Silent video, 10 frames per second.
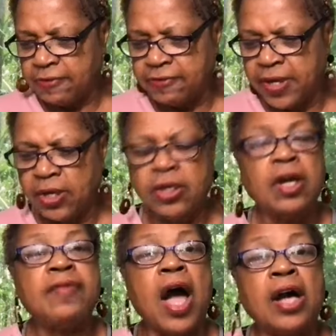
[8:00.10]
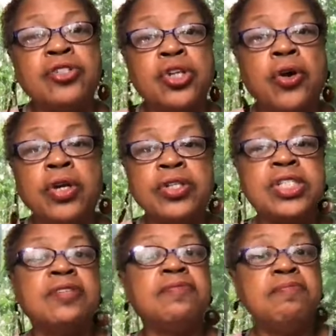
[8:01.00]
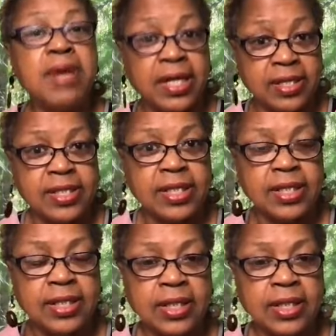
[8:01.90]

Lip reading: field of alternative medicine.